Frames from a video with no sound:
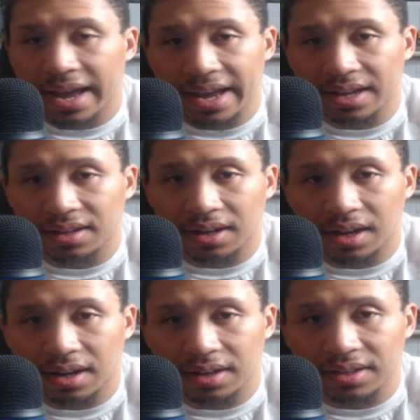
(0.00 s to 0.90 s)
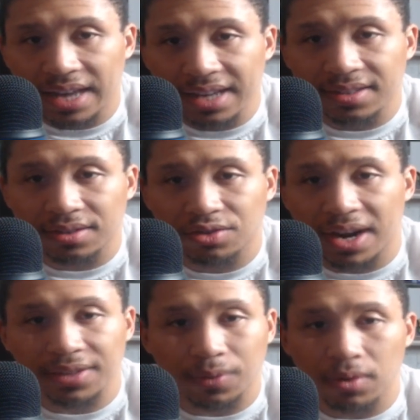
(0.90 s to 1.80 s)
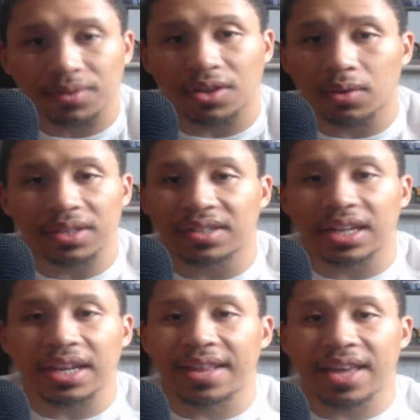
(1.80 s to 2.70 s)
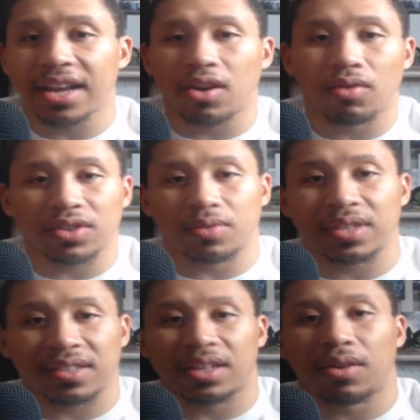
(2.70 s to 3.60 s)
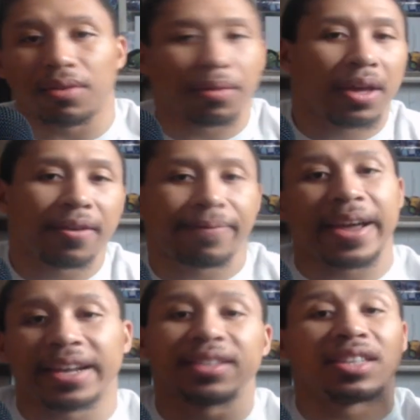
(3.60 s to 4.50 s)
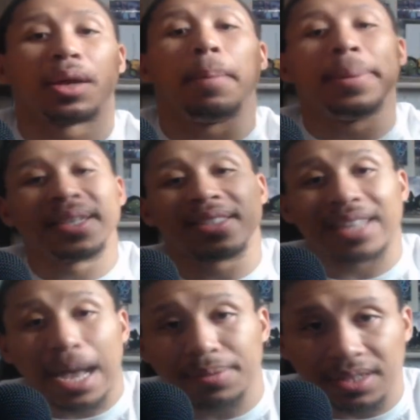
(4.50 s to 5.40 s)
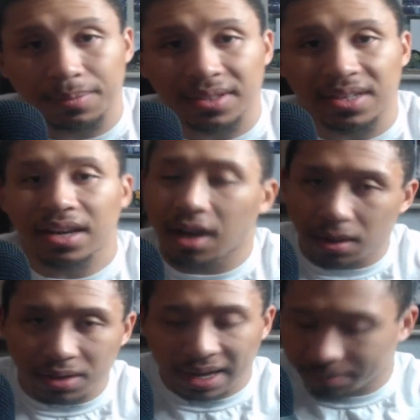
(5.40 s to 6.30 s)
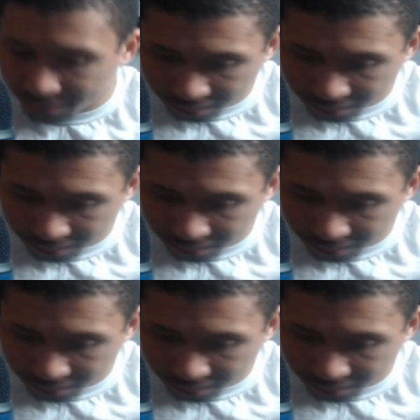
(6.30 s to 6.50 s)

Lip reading: And Gaze transforms over to see, and they go into this little fight until Beast stops him. It's like, okay,